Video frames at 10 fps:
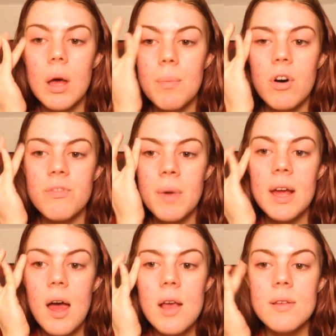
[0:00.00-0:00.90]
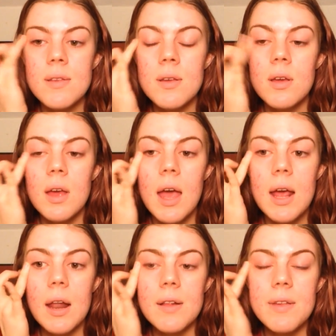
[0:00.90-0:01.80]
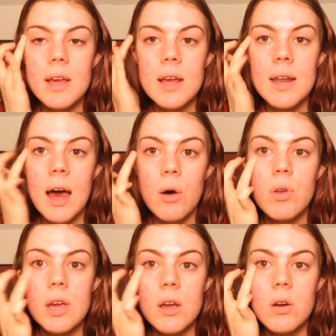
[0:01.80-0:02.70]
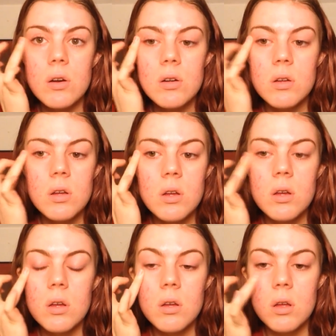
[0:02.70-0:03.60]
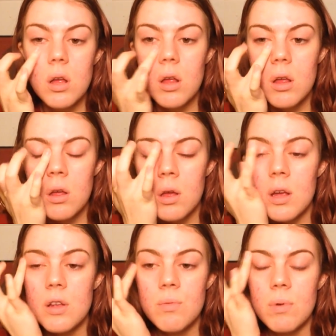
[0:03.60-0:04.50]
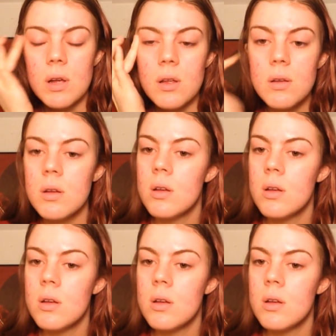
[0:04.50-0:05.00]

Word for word: above my eyes, and I take it out here as well,